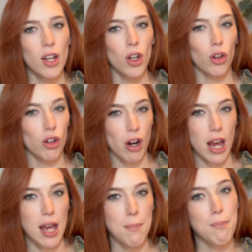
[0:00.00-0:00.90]

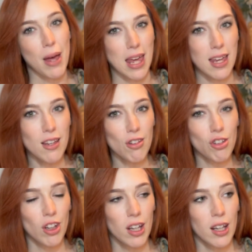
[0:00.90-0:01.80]
gray beige,
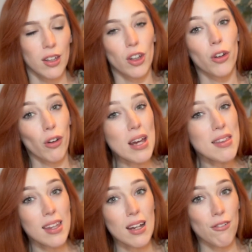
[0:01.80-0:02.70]
the great
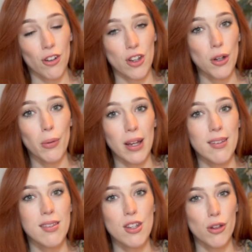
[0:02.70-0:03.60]
thing for you
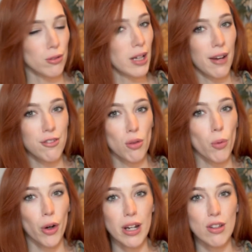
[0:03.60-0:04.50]
is you don't have to
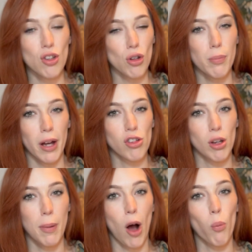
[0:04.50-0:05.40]
worry too much
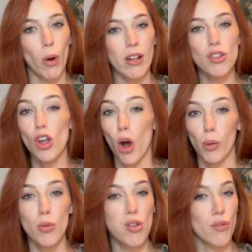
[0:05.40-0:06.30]
about what
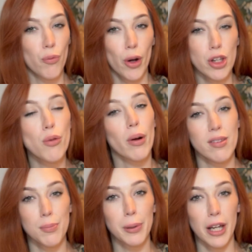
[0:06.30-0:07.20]
tones of wood you want
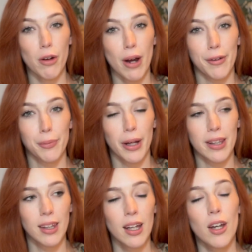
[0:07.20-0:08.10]
to play around
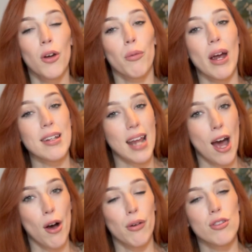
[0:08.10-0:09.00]
with. Right
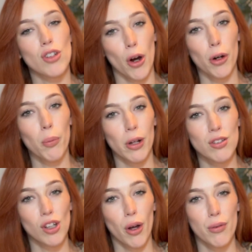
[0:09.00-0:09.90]
now, dark wood
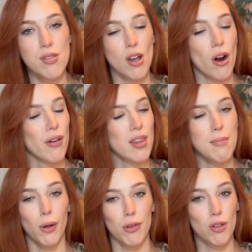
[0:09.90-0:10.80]
tones are the
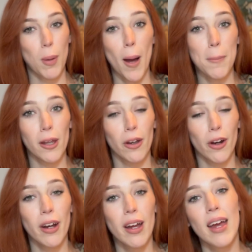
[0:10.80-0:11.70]
most popular.
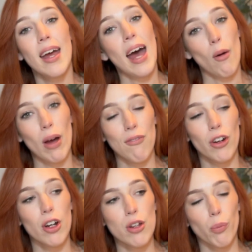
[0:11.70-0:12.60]

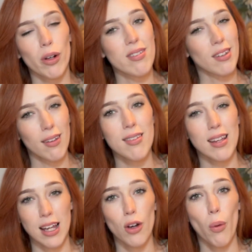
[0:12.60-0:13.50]
However, we're still
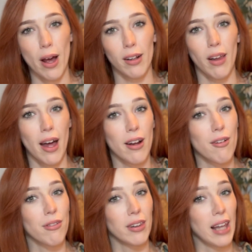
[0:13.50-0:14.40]
seeing quite a lot
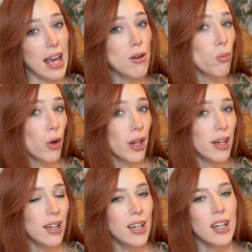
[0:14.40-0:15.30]
of light wood.
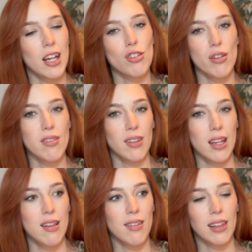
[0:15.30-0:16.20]
It just
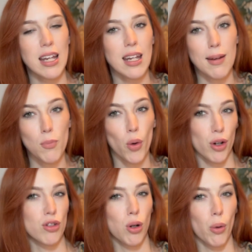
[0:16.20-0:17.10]
is leaning more
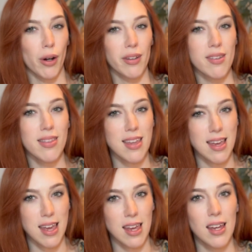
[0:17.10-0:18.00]
towards
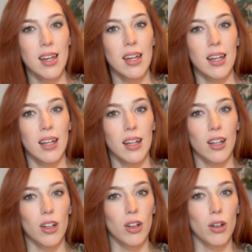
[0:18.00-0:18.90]
the
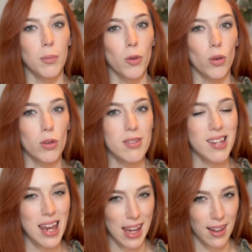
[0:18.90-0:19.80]

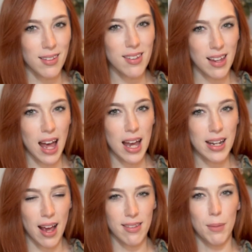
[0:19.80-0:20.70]
tan side
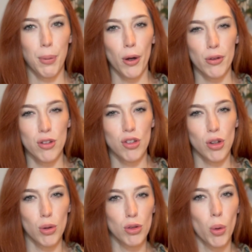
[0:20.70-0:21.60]
as opposed
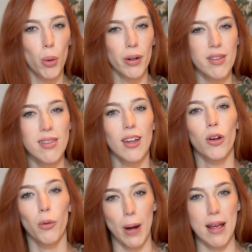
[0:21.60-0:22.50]
to towards the
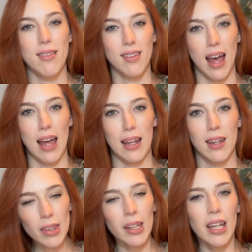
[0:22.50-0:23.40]
gray side.
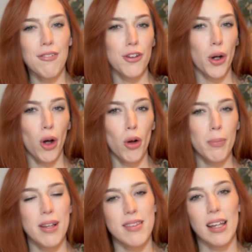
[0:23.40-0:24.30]
If your home
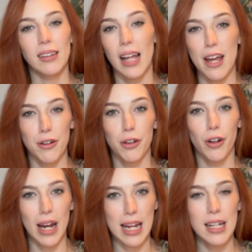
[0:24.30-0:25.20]
is a lighter
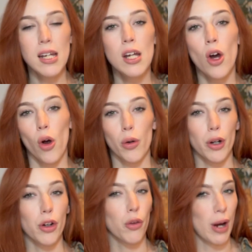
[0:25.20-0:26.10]
gray or a
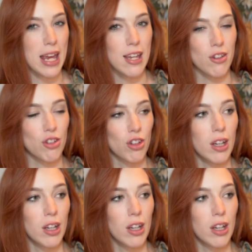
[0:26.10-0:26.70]
grayish,